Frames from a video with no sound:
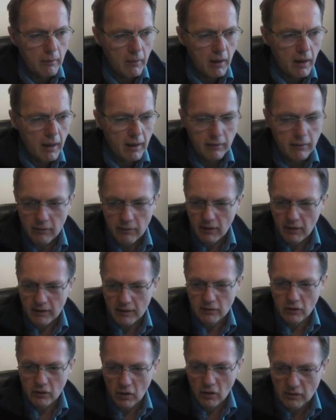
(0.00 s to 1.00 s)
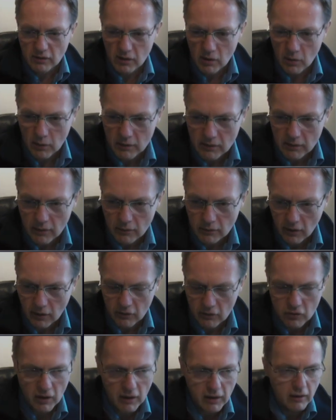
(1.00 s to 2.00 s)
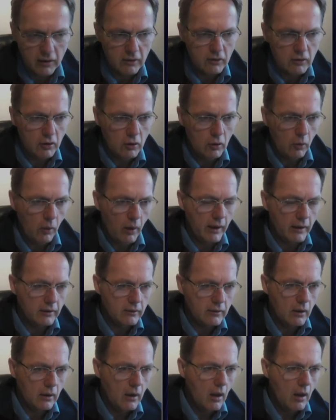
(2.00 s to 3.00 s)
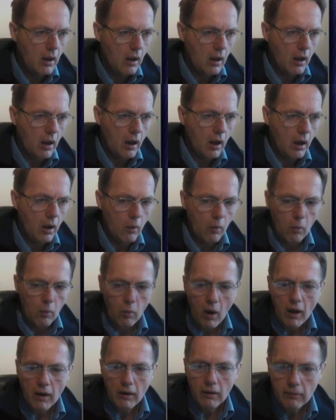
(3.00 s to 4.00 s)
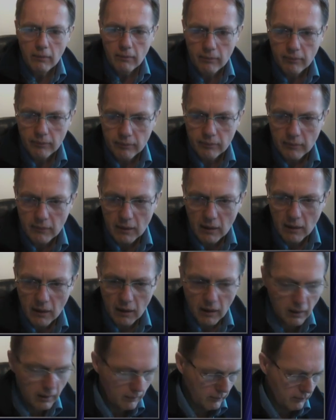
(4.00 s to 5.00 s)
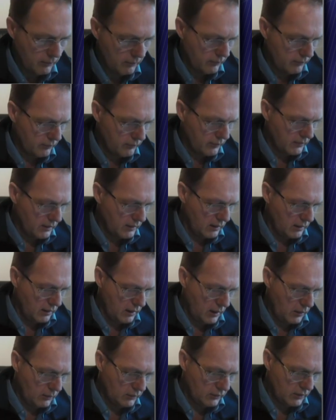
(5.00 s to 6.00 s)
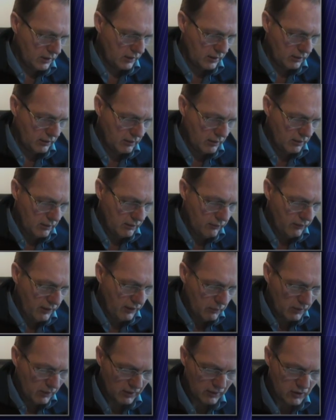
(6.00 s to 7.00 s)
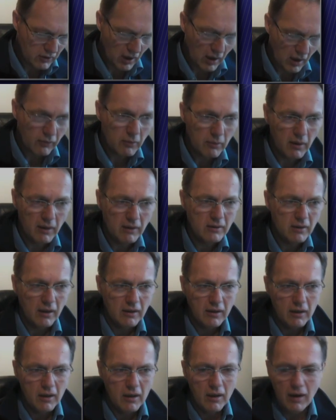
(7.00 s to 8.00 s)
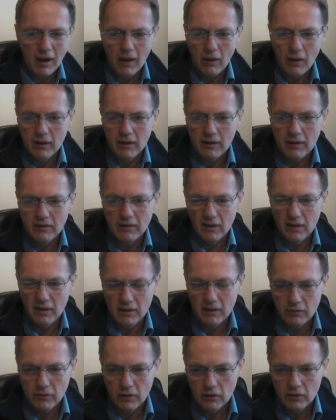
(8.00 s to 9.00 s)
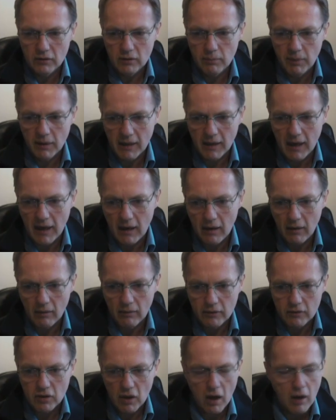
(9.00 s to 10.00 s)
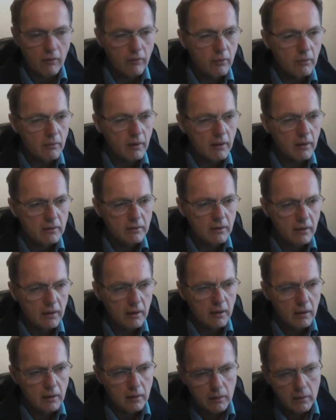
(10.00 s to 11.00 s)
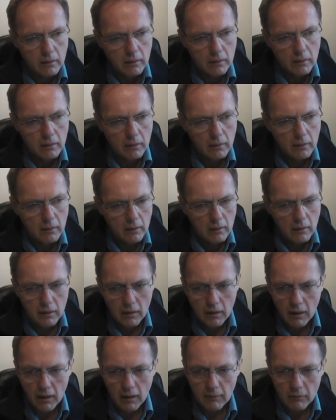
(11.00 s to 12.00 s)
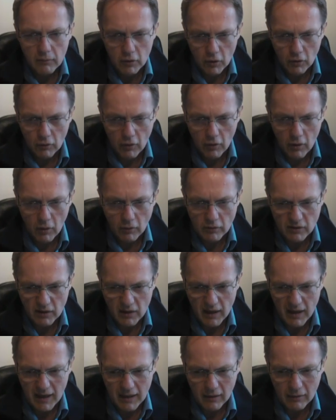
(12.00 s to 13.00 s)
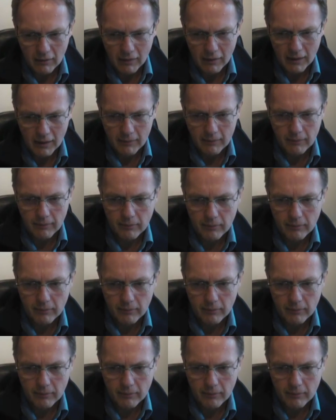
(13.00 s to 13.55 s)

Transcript: And as a consequence, I was going to trade it in two ways. One, I was going to, in fact, we got a chart from yesterday. I don't know how easy it is for you to pick out the chart from yesterday. Euro, Aussie, hourly.